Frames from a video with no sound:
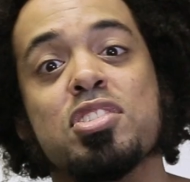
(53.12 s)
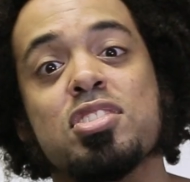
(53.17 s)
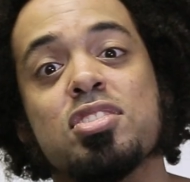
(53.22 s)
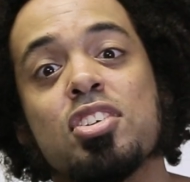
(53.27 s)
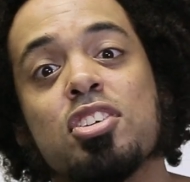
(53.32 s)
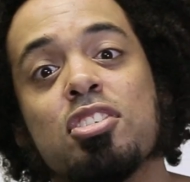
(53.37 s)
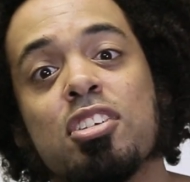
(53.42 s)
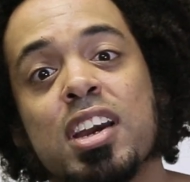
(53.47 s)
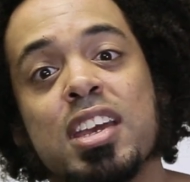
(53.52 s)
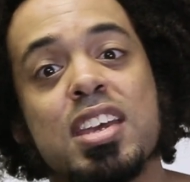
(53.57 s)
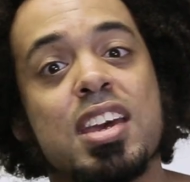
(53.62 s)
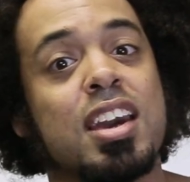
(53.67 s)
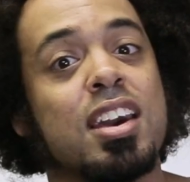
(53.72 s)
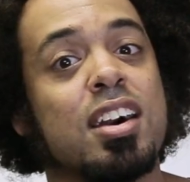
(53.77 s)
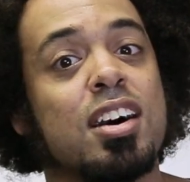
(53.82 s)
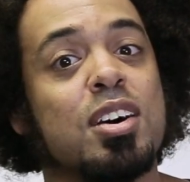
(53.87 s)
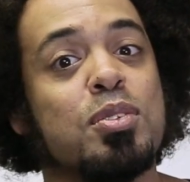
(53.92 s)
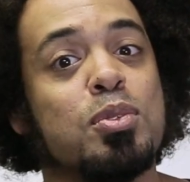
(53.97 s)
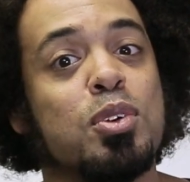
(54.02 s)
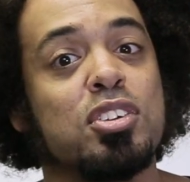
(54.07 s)
sorry, you
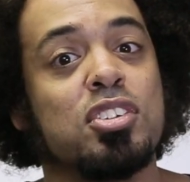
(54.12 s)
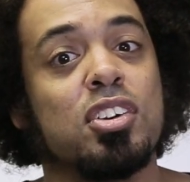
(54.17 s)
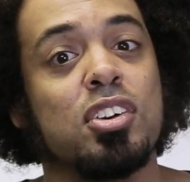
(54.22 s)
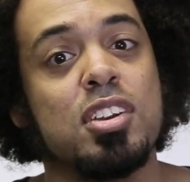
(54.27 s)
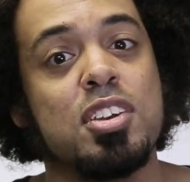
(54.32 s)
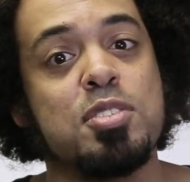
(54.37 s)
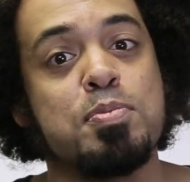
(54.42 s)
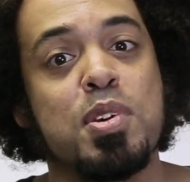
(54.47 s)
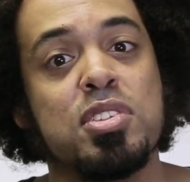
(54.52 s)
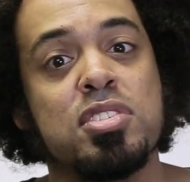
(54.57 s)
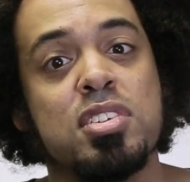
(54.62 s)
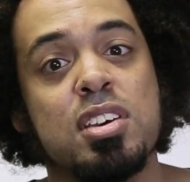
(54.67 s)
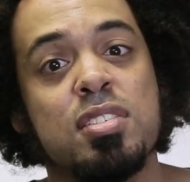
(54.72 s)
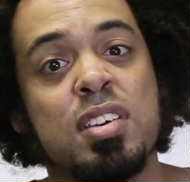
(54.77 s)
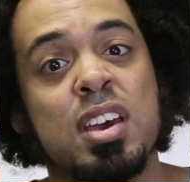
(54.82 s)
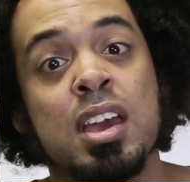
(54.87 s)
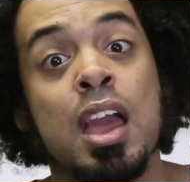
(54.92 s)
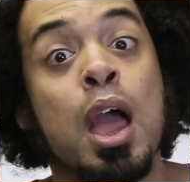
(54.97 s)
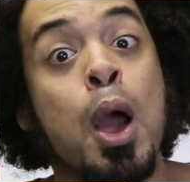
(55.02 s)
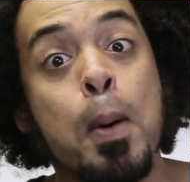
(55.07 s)
can't watch it on Nismo
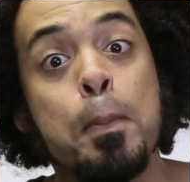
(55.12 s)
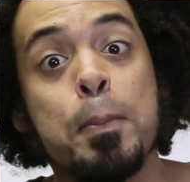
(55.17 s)
TV,